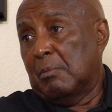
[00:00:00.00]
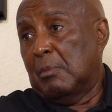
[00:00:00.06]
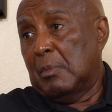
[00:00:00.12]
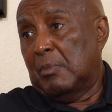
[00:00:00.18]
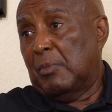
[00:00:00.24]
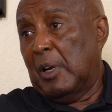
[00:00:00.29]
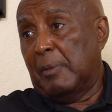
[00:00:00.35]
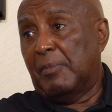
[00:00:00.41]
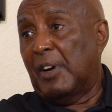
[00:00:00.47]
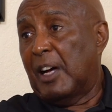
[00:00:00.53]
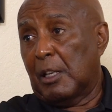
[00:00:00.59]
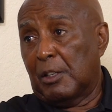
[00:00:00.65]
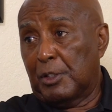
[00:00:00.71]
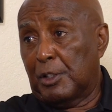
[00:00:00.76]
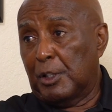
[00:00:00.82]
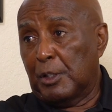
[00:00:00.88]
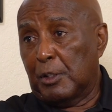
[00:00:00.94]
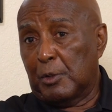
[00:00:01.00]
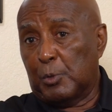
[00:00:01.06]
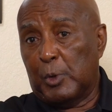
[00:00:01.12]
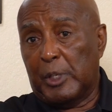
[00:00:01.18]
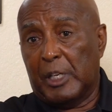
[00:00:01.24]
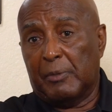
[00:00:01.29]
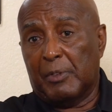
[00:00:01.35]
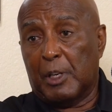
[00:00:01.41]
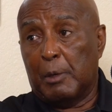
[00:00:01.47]
by volunteers.
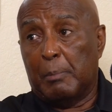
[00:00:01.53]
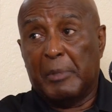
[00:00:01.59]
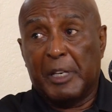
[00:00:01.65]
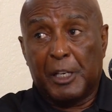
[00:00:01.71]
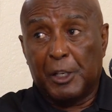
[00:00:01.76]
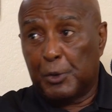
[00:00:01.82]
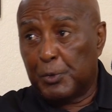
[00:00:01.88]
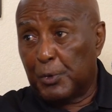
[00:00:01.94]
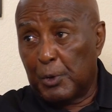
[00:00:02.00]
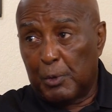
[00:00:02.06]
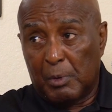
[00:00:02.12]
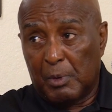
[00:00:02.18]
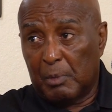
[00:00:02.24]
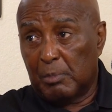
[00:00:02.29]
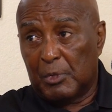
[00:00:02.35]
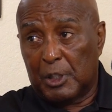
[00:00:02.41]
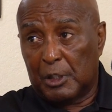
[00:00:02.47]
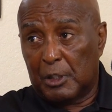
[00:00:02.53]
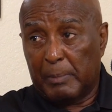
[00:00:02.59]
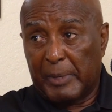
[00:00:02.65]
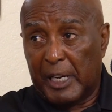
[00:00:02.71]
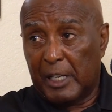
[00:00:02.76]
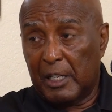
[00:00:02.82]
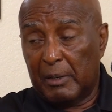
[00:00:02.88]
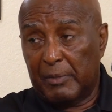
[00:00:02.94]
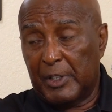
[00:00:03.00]
We have committees for just
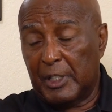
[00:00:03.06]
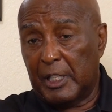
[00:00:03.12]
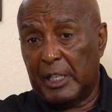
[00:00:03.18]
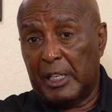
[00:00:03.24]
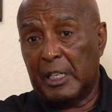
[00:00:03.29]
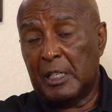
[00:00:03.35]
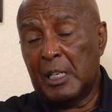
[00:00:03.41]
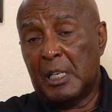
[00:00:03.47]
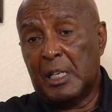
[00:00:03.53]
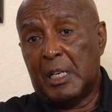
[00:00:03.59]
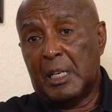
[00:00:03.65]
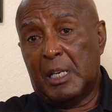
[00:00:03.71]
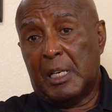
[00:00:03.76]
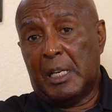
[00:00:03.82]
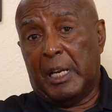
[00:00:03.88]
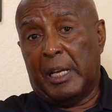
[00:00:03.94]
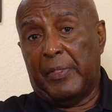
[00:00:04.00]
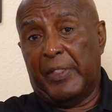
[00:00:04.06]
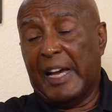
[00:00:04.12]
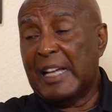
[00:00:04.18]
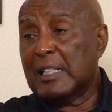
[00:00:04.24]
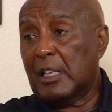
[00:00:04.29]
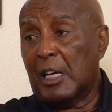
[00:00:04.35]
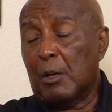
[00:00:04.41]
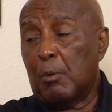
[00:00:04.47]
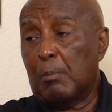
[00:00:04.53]
about everything. And
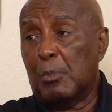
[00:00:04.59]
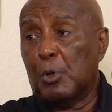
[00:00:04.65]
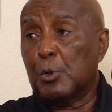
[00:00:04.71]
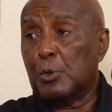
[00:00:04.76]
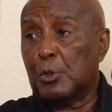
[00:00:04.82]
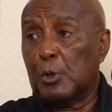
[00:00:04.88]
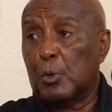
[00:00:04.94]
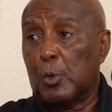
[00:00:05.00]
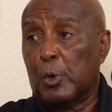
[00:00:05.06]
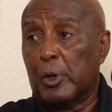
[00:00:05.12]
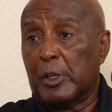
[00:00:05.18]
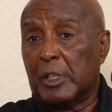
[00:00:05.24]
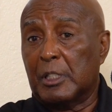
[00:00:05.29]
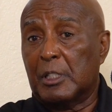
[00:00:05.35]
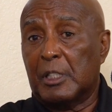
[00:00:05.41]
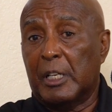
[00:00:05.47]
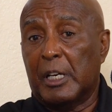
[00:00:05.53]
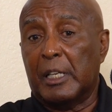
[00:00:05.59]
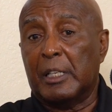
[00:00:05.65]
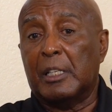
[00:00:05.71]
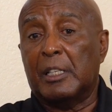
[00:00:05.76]
that's how most of the work gets done.